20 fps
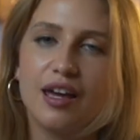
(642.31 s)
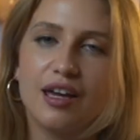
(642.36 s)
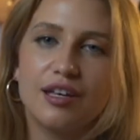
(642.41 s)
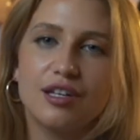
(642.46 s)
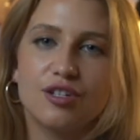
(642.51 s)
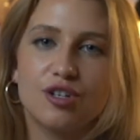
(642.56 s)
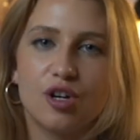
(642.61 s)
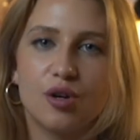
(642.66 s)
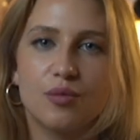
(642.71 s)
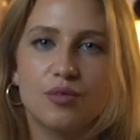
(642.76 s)

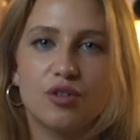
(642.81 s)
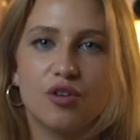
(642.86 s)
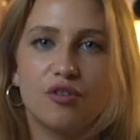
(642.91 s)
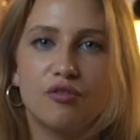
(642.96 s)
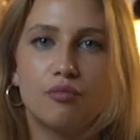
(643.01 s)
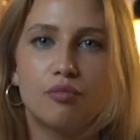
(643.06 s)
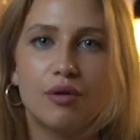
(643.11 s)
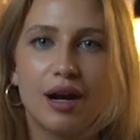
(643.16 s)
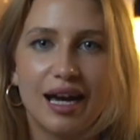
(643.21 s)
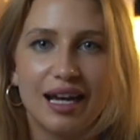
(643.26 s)
in terms
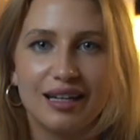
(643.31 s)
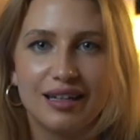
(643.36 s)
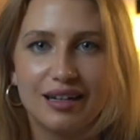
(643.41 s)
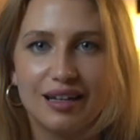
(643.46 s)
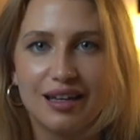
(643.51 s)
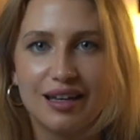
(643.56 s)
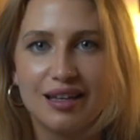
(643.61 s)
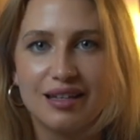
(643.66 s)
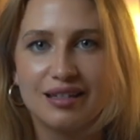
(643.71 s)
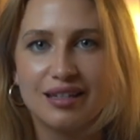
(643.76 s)
of
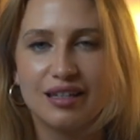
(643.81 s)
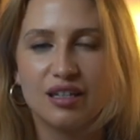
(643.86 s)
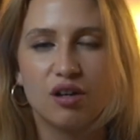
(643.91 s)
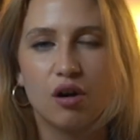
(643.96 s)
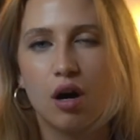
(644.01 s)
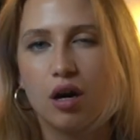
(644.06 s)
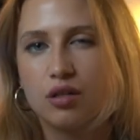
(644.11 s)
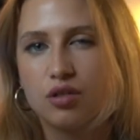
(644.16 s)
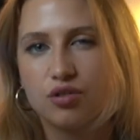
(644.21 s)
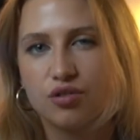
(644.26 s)
brightness and
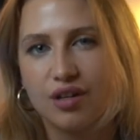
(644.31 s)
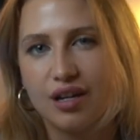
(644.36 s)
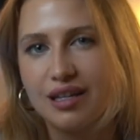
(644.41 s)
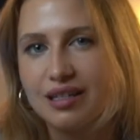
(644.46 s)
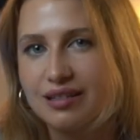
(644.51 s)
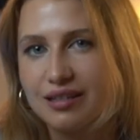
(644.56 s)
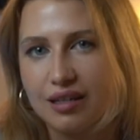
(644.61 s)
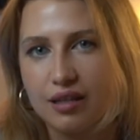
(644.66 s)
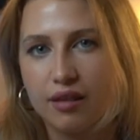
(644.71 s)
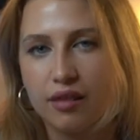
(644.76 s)

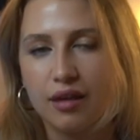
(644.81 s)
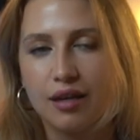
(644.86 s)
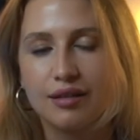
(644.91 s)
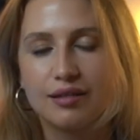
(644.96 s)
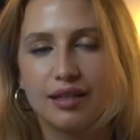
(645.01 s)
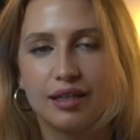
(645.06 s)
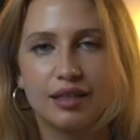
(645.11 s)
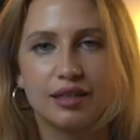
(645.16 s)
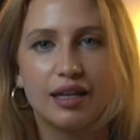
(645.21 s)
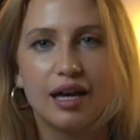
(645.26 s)
contrast and
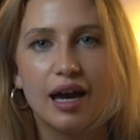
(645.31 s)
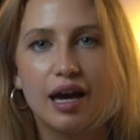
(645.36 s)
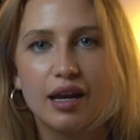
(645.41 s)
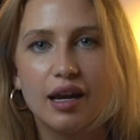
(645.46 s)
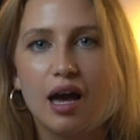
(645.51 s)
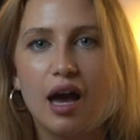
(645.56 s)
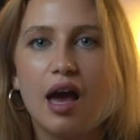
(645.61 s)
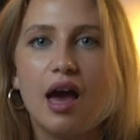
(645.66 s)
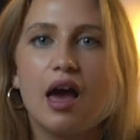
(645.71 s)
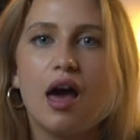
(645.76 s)
things like that,